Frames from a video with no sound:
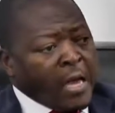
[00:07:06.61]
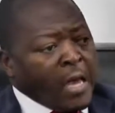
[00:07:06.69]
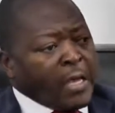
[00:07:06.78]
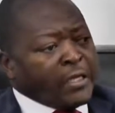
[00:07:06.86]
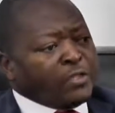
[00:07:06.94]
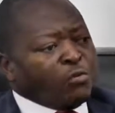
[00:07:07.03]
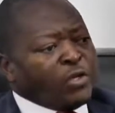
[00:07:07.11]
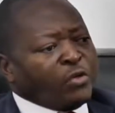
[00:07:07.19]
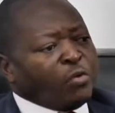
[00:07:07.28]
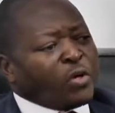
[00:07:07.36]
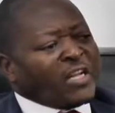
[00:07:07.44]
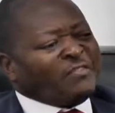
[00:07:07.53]
And when
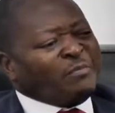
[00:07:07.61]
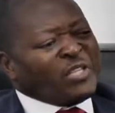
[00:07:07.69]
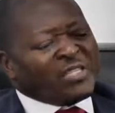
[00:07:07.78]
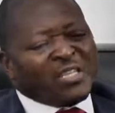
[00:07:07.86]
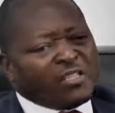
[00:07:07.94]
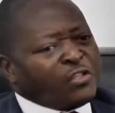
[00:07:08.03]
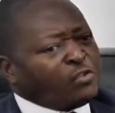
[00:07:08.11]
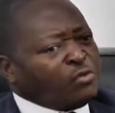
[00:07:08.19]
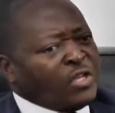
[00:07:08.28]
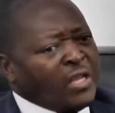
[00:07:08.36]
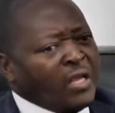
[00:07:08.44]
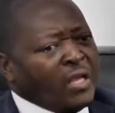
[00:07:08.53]
you look at businesses
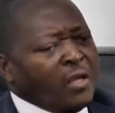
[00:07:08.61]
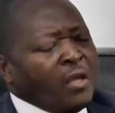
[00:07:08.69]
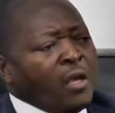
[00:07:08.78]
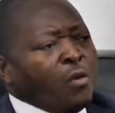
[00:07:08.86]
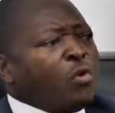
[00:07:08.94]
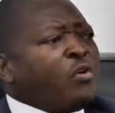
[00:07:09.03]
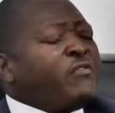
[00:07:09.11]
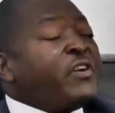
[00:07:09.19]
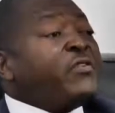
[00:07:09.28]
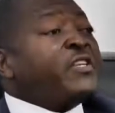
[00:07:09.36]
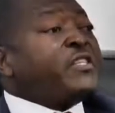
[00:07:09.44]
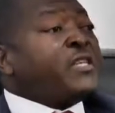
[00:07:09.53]
today, one of
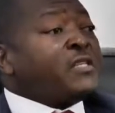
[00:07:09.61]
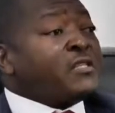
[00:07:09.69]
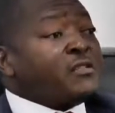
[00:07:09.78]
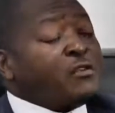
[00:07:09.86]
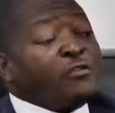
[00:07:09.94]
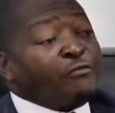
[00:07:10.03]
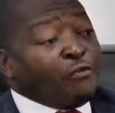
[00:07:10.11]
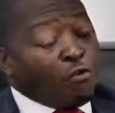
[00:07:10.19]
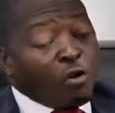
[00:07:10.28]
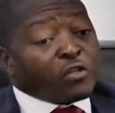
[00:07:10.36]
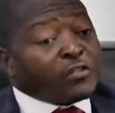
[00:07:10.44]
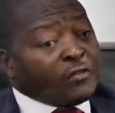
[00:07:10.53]
the reasons
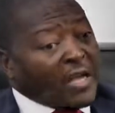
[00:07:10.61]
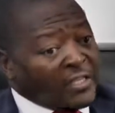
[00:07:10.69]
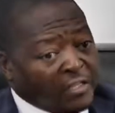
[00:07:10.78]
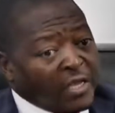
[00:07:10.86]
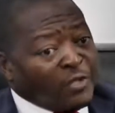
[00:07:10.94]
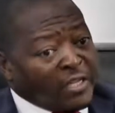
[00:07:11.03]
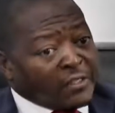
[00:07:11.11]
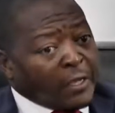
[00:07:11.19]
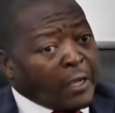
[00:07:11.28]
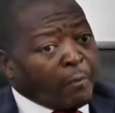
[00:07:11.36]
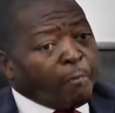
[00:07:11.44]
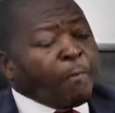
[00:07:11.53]
for us as
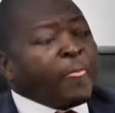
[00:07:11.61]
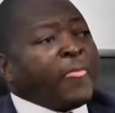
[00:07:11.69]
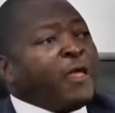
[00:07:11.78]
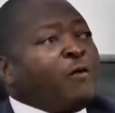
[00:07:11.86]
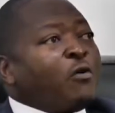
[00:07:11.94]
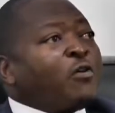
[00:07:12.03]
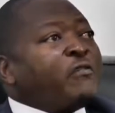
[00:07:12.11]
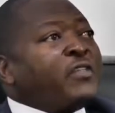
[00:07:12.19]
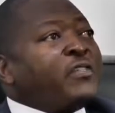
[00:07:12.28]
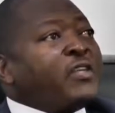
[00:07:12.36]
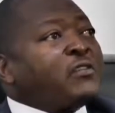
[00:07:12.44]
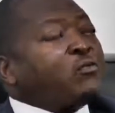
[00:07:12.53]
MDXi, one of
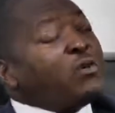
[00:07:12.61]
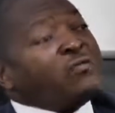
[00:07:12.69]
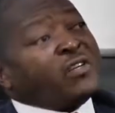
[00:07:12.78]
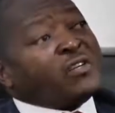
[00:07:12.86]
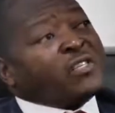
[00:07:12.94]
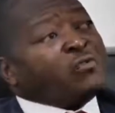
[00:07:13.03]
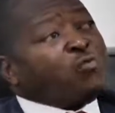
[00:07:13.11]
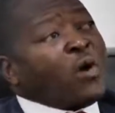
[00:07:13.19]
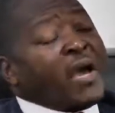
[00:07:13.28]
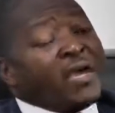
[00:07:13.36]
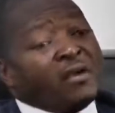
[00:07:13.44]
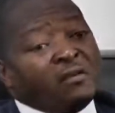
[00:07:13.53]
the reasons
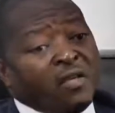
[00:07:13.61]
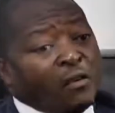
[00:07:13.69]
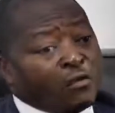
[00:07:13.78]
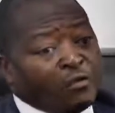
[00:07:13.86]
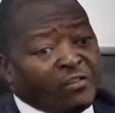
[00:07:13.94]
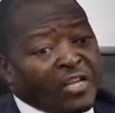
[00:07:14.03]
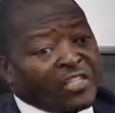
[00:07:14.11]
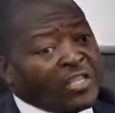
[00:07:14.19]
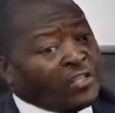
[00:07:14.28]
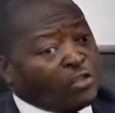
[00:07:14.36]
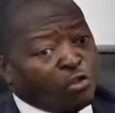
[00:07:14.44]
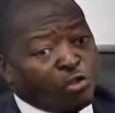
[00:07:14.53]
why a lot of
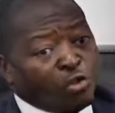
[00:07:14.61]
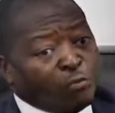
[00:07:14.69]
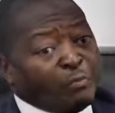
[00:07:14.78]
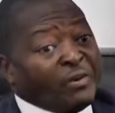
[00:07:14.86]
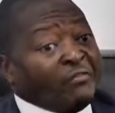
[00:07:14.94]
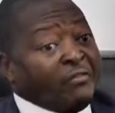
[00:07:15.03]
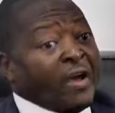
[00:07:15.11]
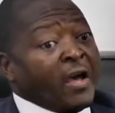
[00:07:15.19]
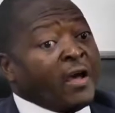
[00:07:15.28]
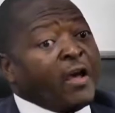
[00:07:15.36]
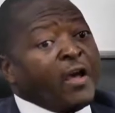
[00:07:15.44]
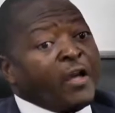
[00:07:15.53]
financial institutions
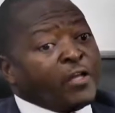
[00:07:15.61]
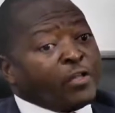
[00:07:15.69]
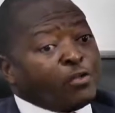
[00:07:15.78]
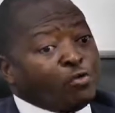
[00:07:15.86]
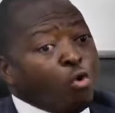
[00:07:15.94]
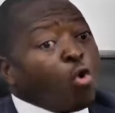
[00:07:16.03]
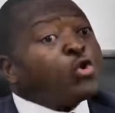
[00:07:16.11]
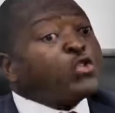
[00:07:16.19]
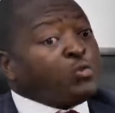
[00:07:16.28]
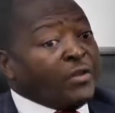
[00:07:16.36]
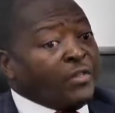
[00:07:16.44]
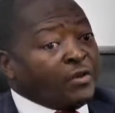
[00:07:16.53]
prefer to
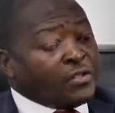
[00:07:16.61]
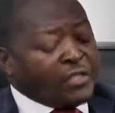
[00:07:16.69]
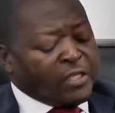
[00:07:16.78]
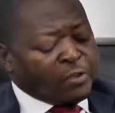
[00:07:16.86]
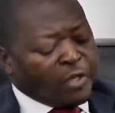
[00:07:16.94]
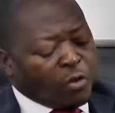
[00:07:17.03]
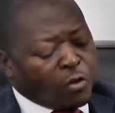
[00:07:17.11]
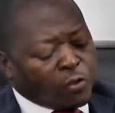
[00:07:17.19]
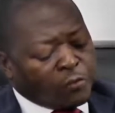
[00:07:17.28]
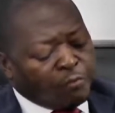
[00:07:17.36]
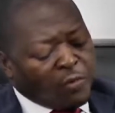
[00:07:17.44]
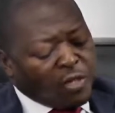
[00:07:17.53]
host with us is
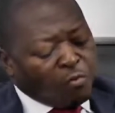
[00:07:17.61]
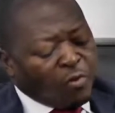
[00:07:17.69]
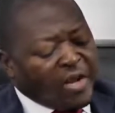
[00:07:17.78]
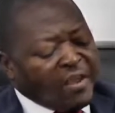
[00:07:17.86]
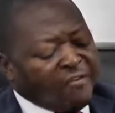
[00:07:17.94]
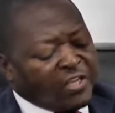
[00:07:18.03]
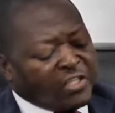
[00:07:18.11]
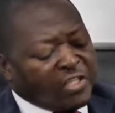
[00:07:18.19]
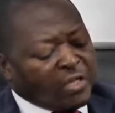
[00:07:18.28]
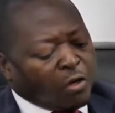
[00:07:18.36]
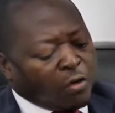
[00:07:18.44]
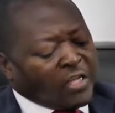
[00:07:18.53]
because we leverage
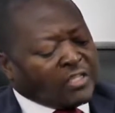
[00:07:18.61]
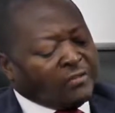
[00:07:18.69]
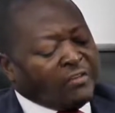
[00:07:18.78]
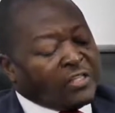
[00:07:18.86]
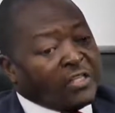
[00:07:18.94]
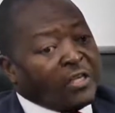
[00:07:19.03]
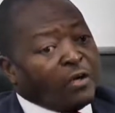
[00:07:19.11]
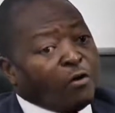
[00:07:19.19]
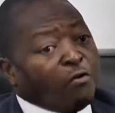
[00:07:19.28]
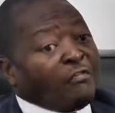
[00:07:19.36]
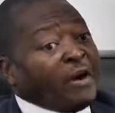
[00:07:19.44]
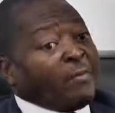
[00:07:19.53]
the connectivity
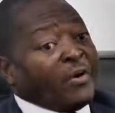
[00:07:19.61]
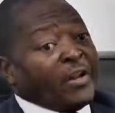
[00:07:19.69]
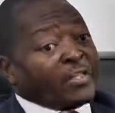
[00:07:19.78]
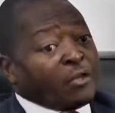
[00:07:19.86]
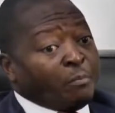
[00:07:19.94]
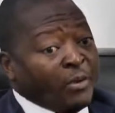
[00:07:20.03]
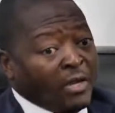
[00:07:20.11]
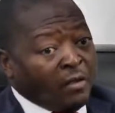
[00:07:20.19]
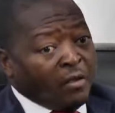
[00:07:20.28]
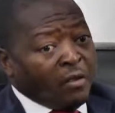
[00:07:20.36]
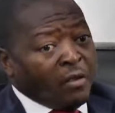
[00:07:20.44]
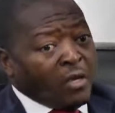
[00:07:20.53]
of our parent
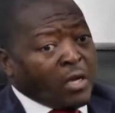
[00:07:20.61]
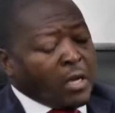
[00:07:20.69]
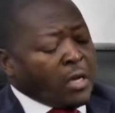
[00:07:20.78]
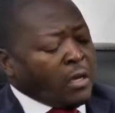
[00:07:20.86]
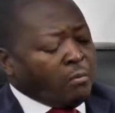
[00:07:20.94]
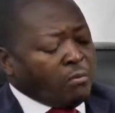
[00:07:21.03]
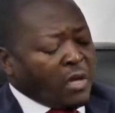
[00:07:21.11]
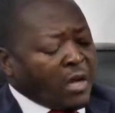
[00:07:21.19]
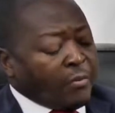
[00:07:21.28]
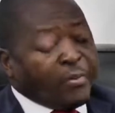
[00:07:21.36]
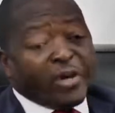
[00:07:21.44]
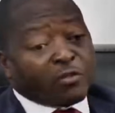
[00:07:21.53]
company.
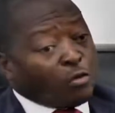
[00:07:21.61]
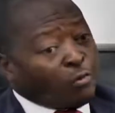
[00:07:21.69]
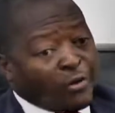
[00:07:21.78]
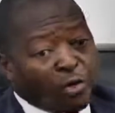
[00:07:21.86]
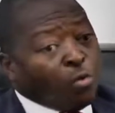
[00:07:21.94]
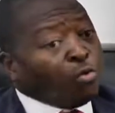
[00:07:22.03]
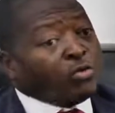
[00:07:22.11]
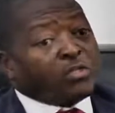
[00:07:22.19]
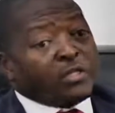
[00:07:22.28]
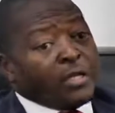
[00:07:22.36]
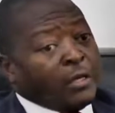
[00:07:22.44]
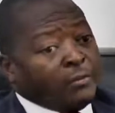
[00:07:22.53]
Our parent company
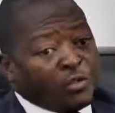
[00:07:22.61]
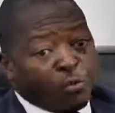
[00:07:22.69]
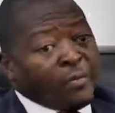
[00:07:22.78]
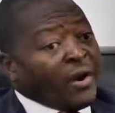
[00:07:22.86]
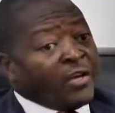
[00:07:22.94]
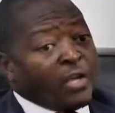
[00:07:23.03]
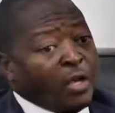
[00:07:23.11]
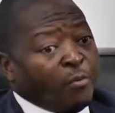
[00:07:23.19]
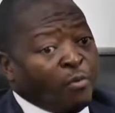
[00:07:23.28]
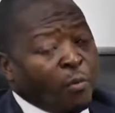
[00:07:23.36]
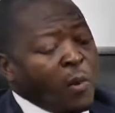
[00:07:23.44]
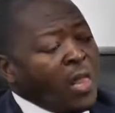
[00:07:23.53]
owns submarine
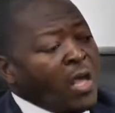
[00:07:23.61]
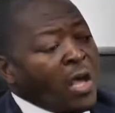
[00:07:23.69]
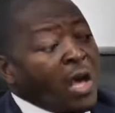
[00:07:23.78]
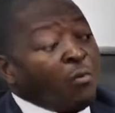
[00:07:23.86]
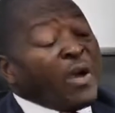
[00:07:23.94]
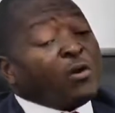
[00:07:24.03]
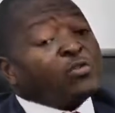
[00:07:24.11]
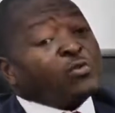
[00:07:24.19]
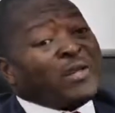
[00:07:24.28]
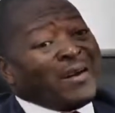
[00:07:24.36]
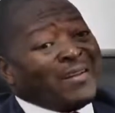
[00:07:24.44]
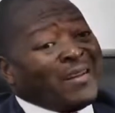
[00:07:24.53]
cable, and we are
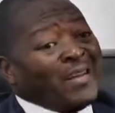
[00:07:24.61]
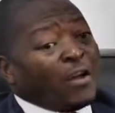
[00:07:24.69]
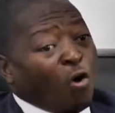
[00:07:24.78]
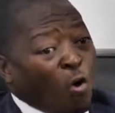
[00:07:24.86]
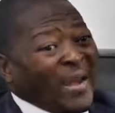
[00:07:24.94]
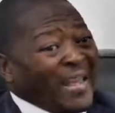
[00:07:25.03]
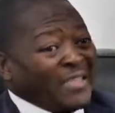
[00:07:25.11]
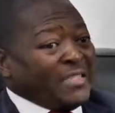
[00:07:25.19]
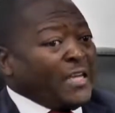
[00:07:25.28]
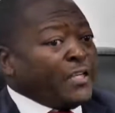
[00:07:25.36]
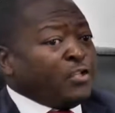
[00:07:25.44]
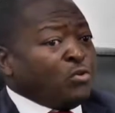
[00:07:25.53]
also directly
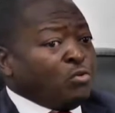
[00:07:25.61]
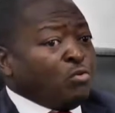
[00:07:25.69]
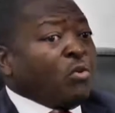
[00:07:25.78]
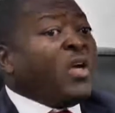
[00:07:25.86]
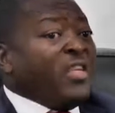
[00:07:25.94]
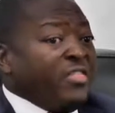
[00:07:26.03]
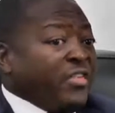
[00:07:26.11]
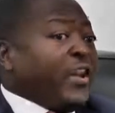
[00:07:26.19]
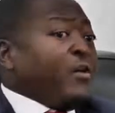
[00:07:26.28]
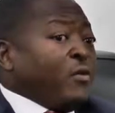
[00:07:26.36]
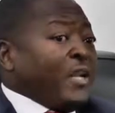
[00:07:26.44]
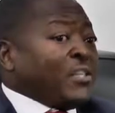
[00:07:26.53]
connected to
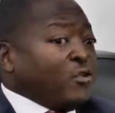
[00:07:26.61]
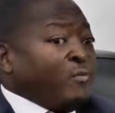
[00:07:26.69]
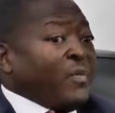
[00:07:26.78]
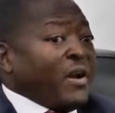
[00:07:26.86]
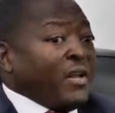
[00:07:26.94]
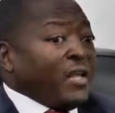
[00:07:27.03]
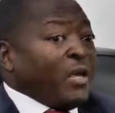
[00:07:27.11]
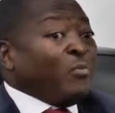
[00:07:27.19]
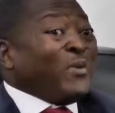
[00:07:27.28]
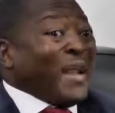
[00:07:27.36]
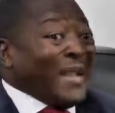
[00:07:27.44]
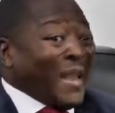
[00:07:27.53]
3 other submarine
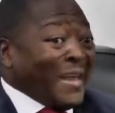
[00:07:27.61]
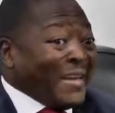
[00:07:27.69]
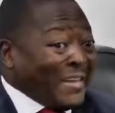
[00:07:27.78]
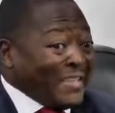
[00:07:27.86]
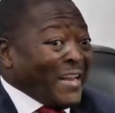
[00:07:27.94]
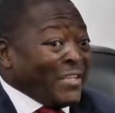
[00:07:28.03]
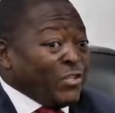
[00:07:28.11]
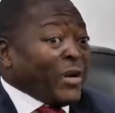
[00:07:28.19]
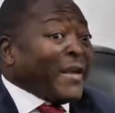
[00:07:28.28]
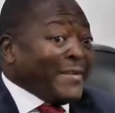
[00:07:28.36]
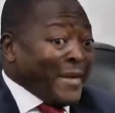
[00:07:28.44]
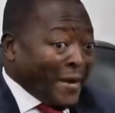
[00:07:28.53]
cable that landed in
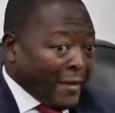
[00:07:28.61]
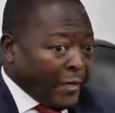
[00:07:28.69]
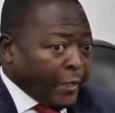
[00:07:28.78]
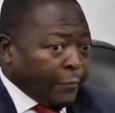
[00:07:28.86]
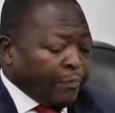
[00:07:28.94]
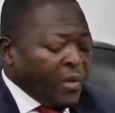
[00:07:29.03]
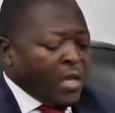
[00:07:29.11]
Nigeria directly.